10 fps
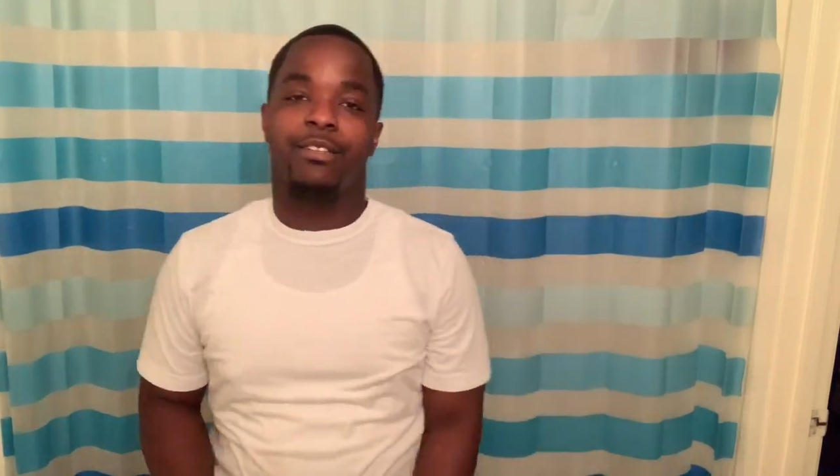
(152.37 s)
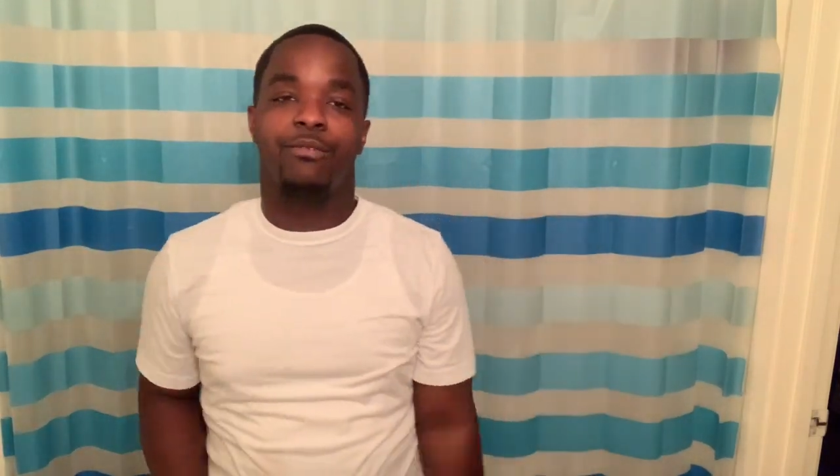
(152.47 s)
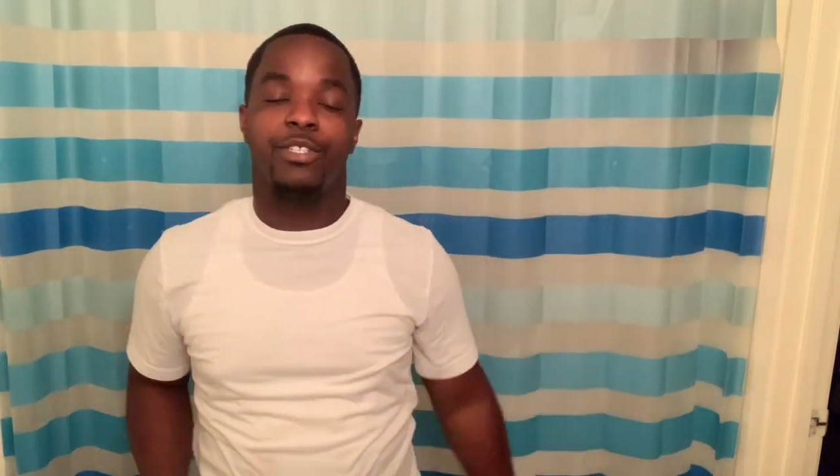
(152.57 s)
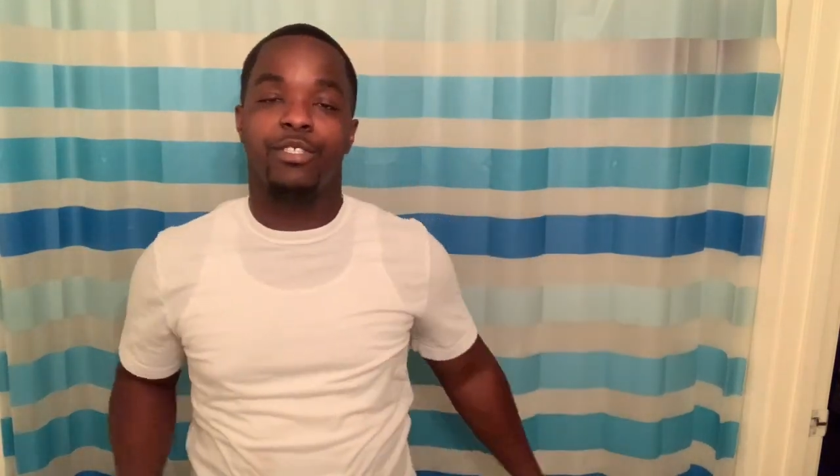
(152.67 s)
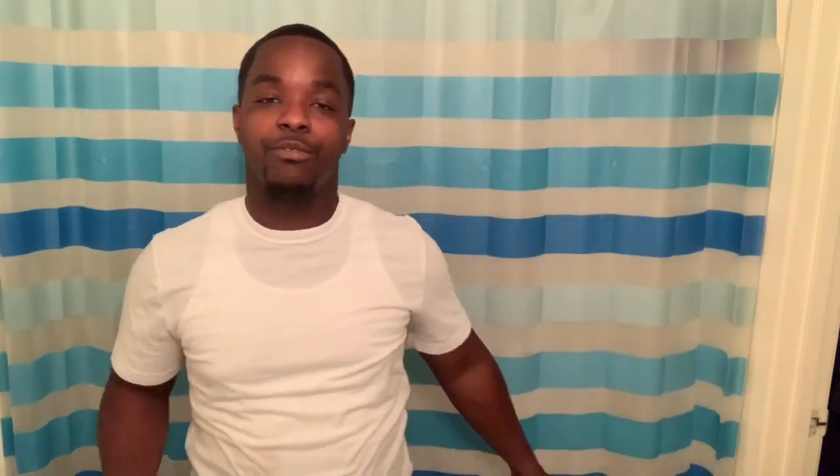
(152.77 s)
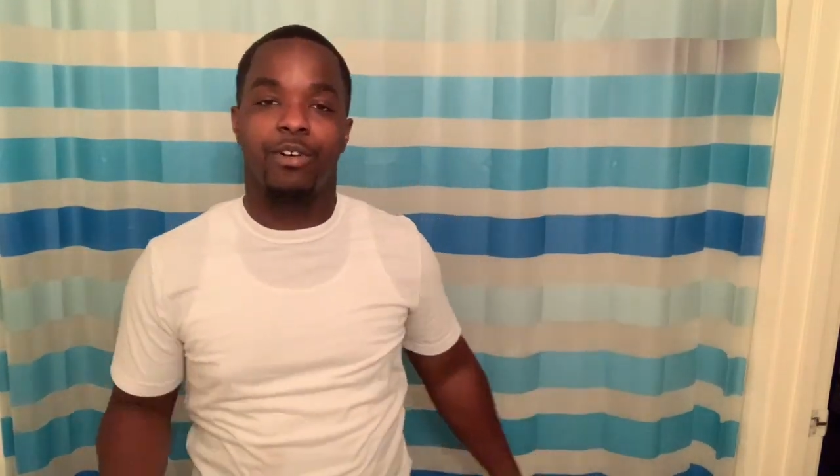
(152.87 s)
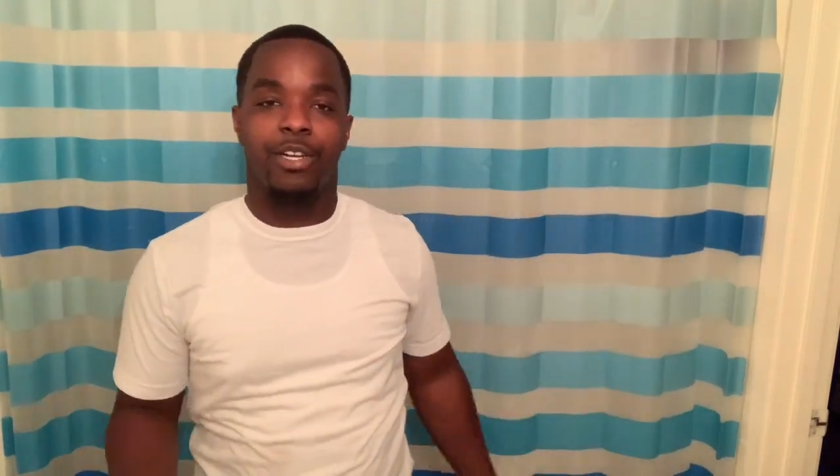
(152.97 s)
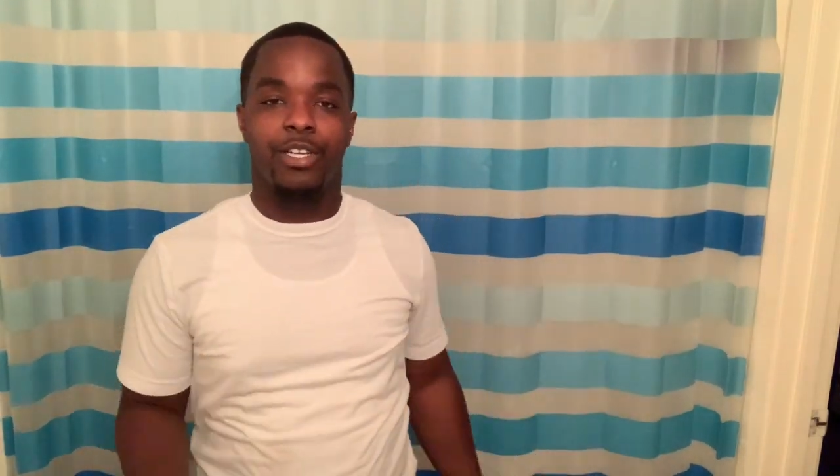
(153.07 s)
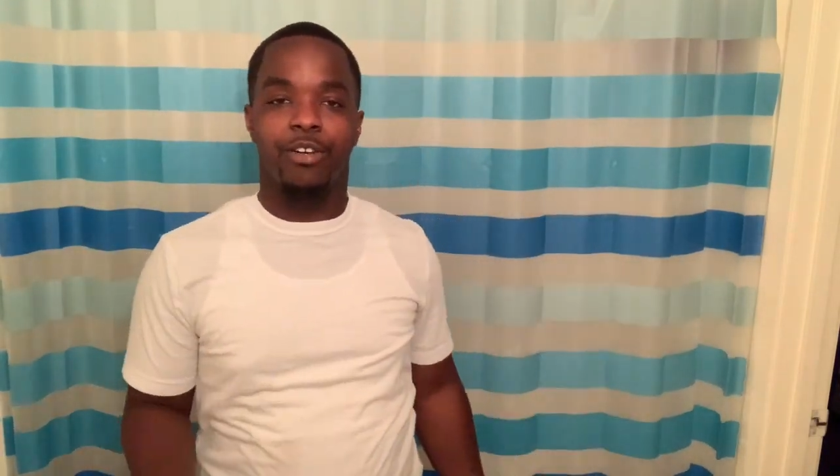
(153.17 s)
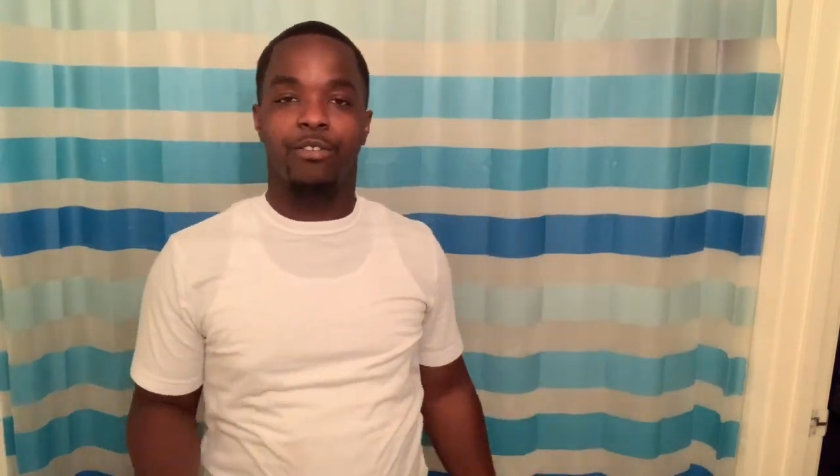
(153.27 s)
what you want
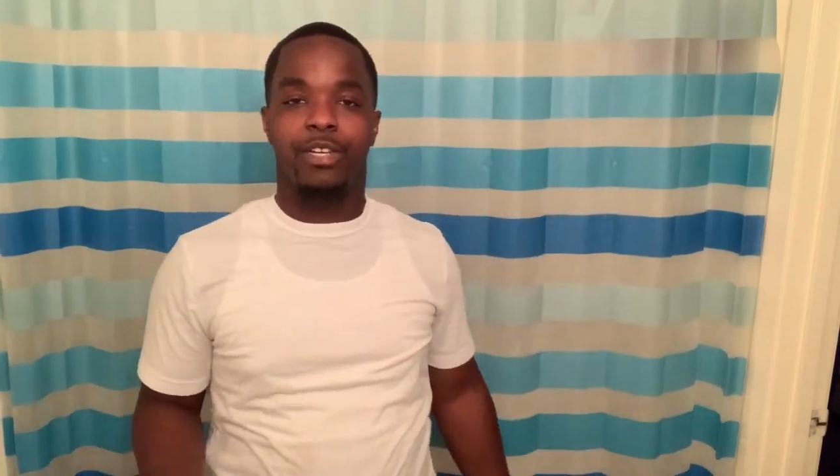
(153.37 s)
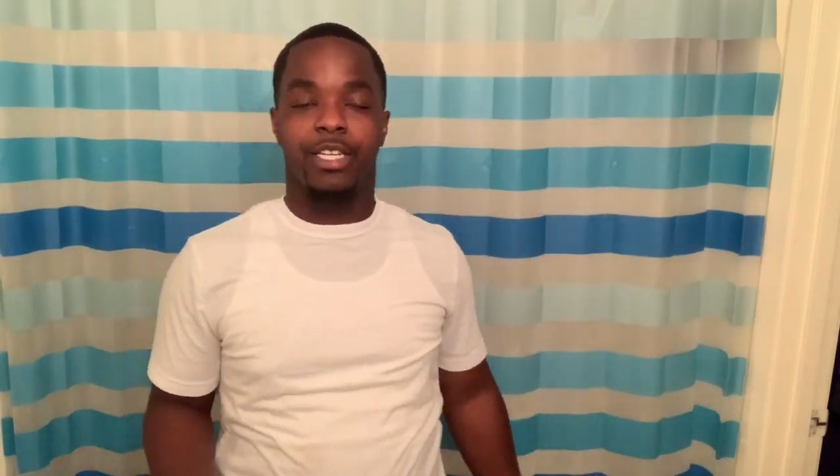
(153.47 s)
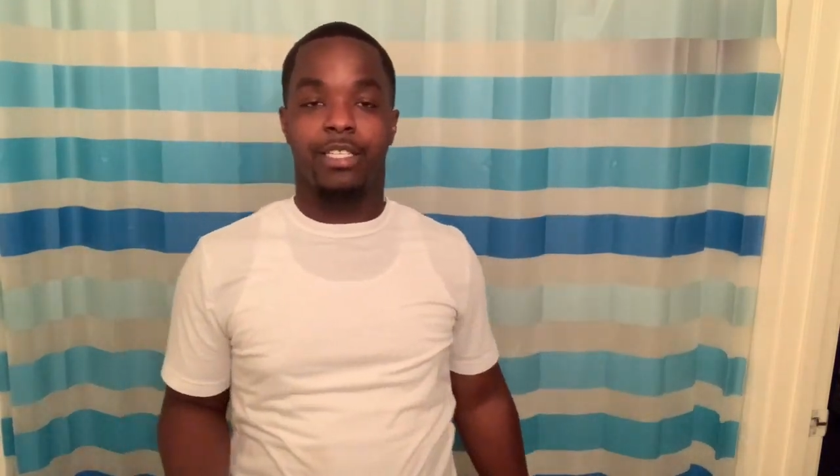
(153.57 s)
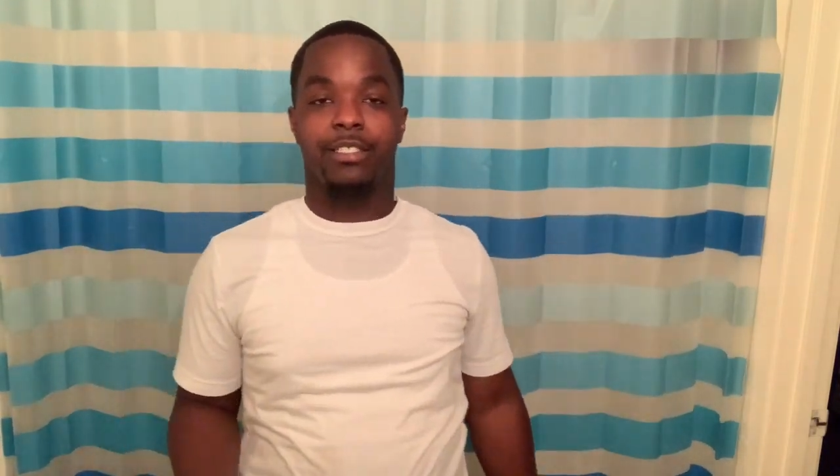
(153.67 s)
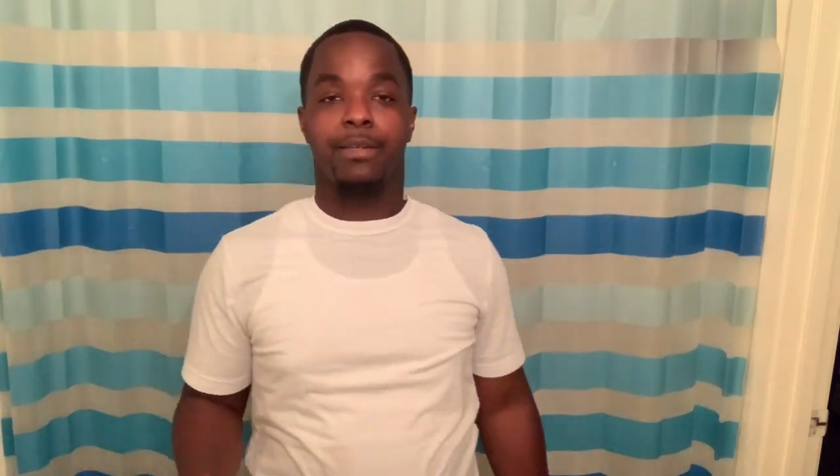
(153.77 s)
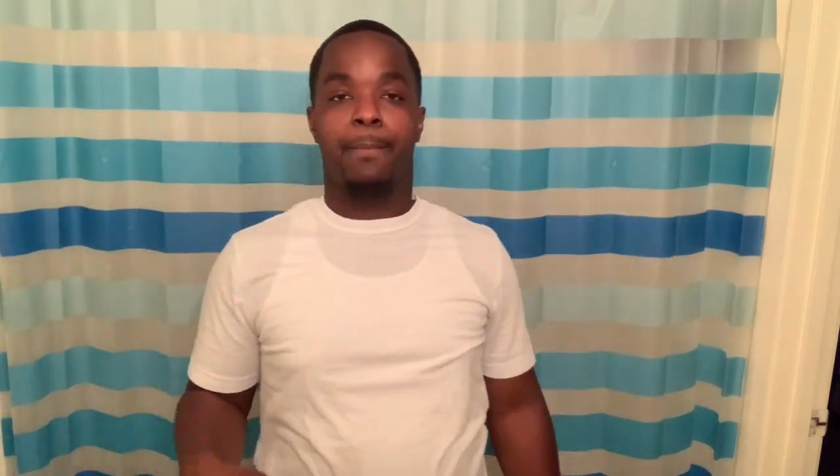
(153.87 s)
to do is,